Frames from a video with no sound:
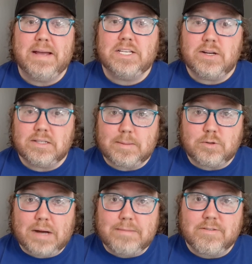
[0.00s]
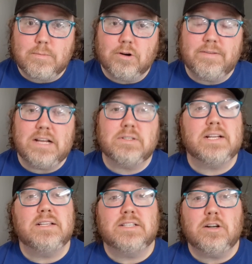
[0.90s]
Make sure you're subscribed for more videos
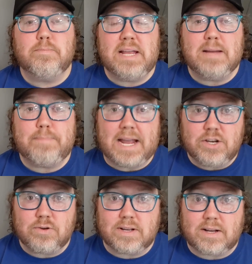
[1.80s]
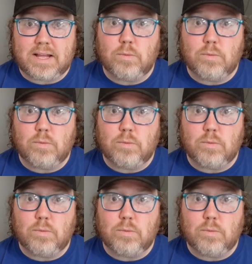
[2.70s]
and consider being a Patreon.